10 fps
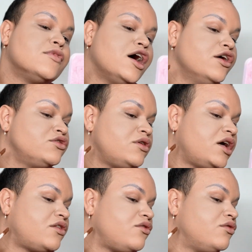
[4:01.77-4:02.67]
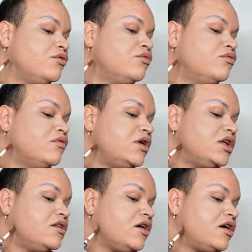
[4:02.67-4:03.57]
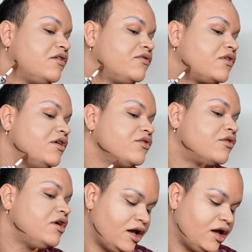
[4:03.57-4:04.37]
I also like to do 1 dot of contour, like